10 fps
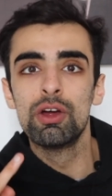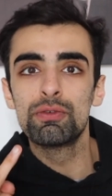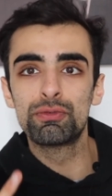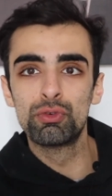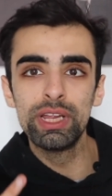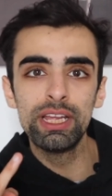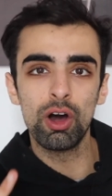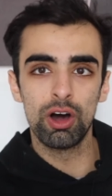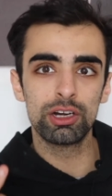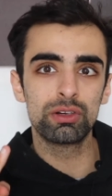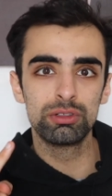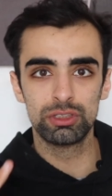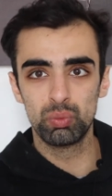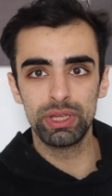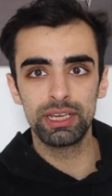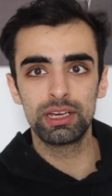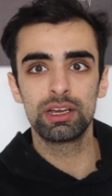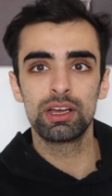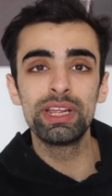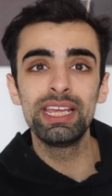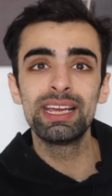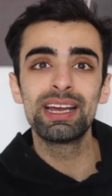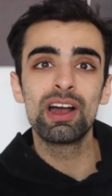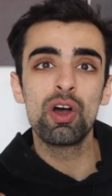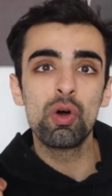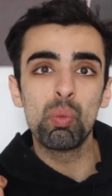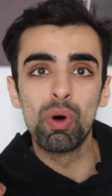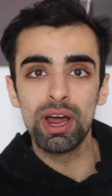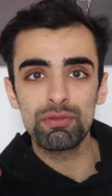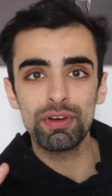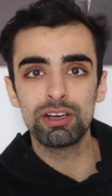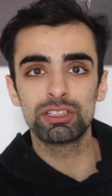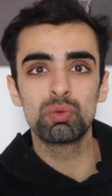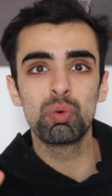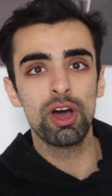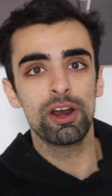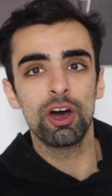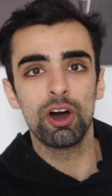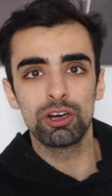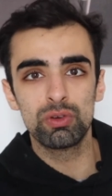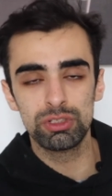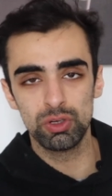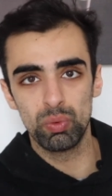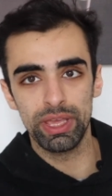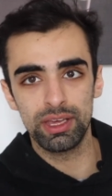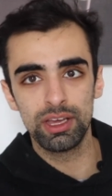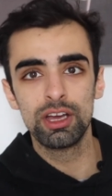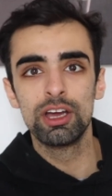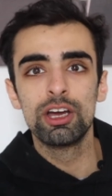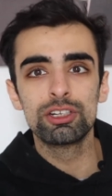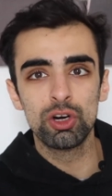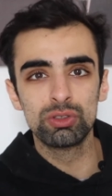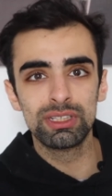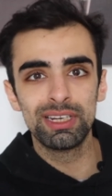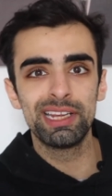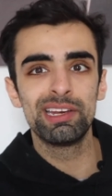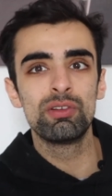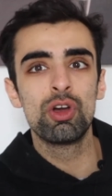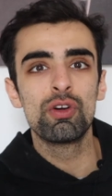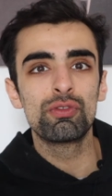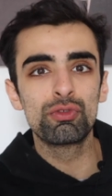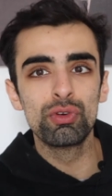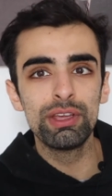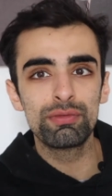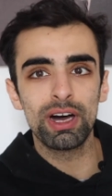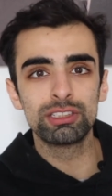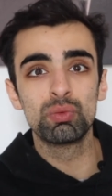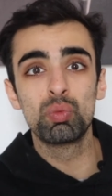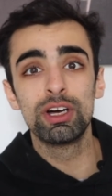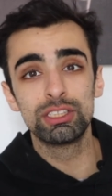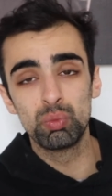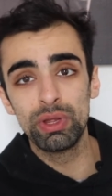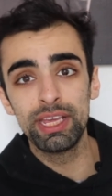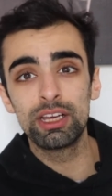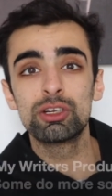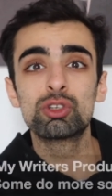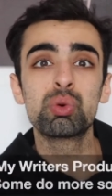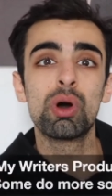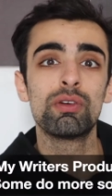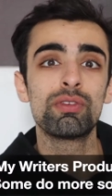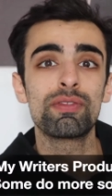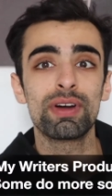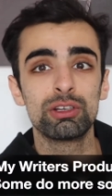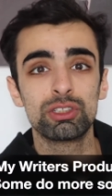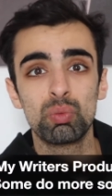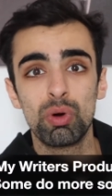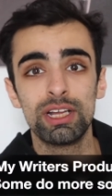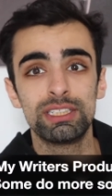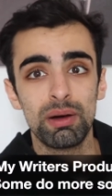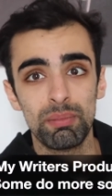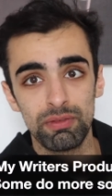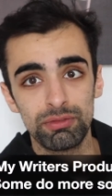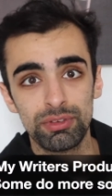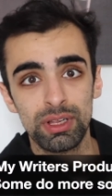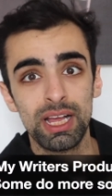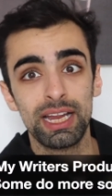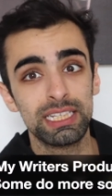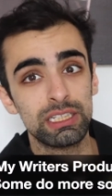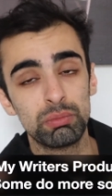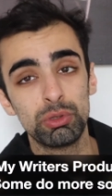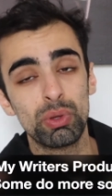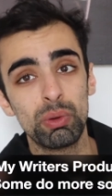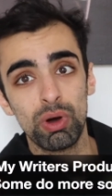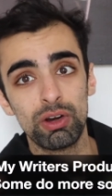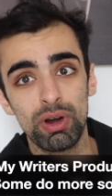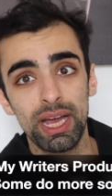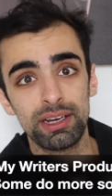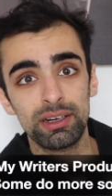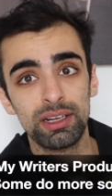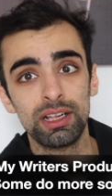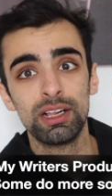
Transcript: three articles a week, three 1,000 word articles a week, totaling 3,000 words a week, 12,000 words a month. And this is between one writer.